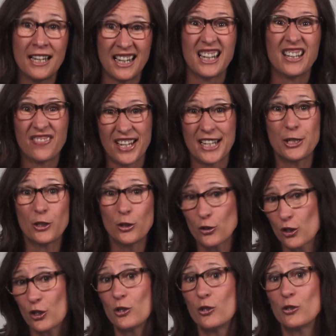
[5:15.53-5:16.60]
If they do
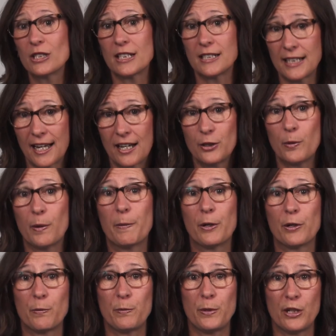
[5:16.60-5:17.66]
choose to tell you
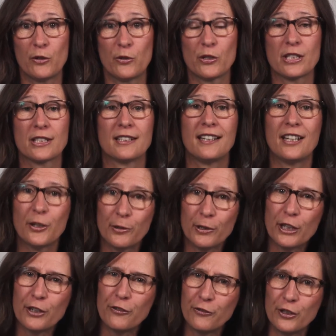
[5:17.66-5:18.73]
about abuse,
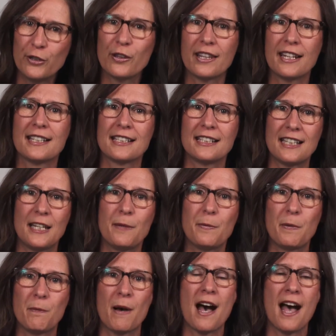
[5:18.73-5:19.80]
here are a few things to keep
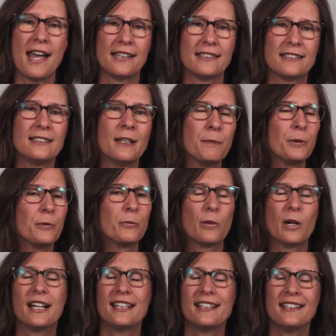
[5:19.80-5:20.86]
in mind. Number
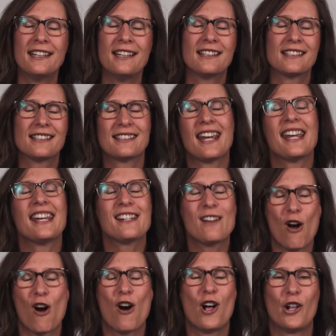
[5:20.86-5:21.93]
one, stay
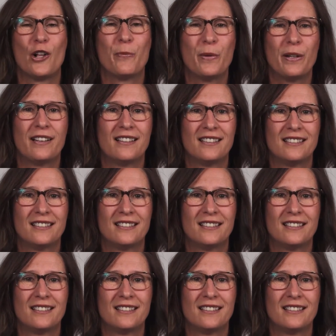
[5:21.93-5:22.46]
calm.